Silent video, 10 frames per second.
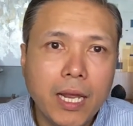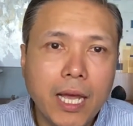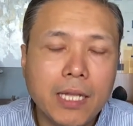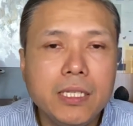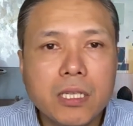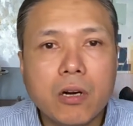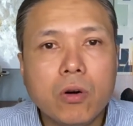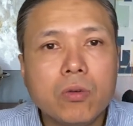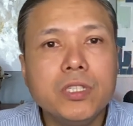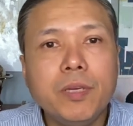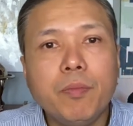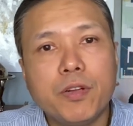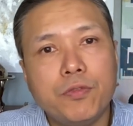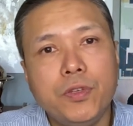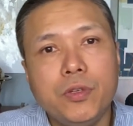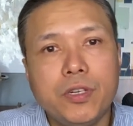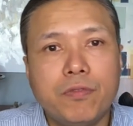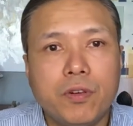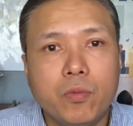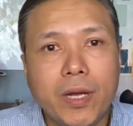And these are only but a few
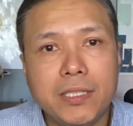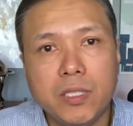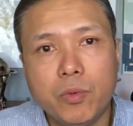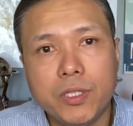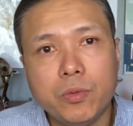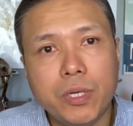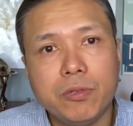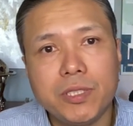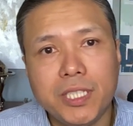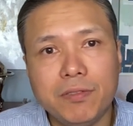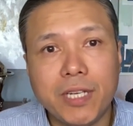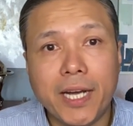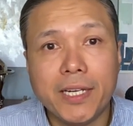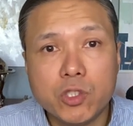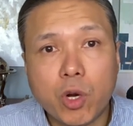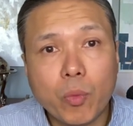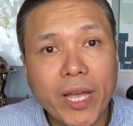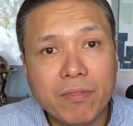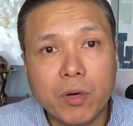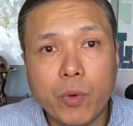different ways in which we receive guidance or we
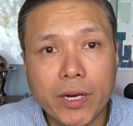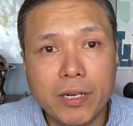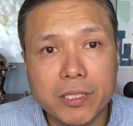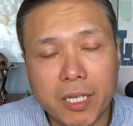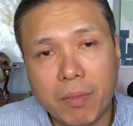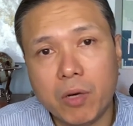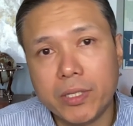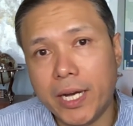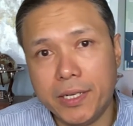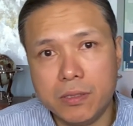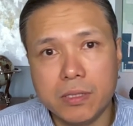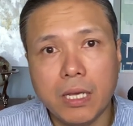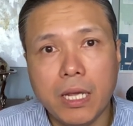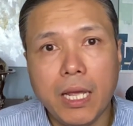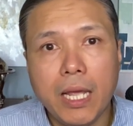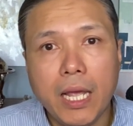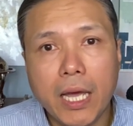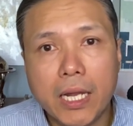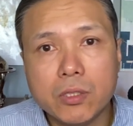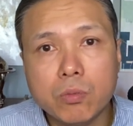have awareness about guidance.
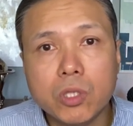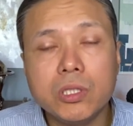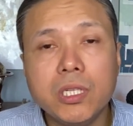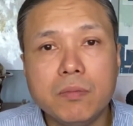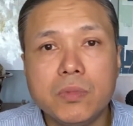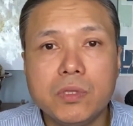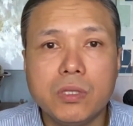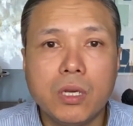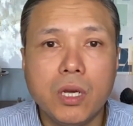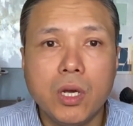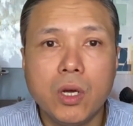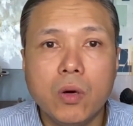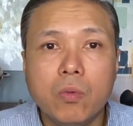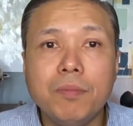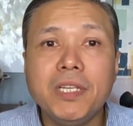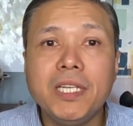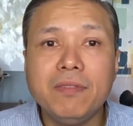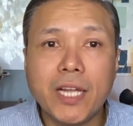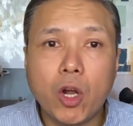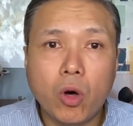And as Muslims, we believe
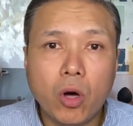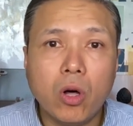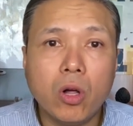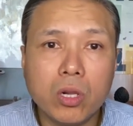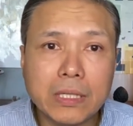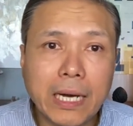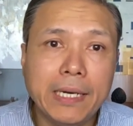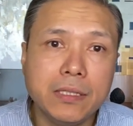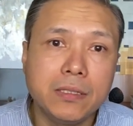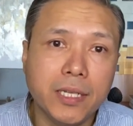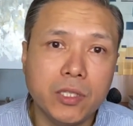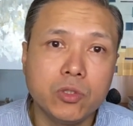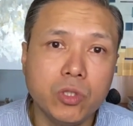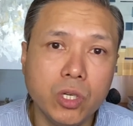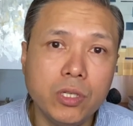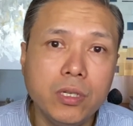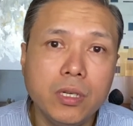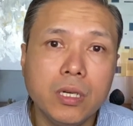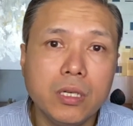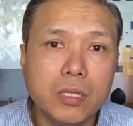that all guidance that is good
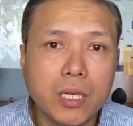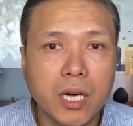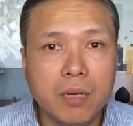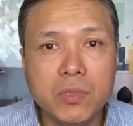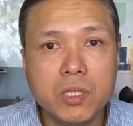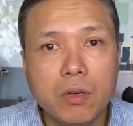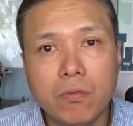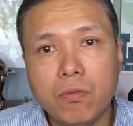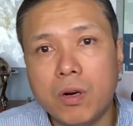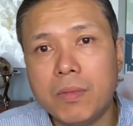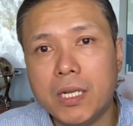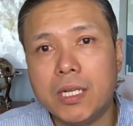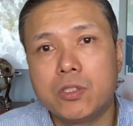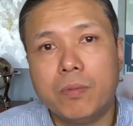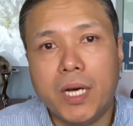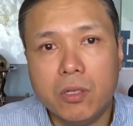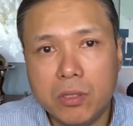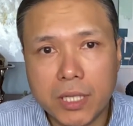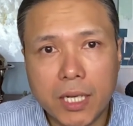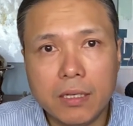comes from Allah
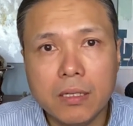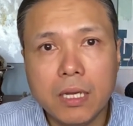subhanahu wa ta'ala.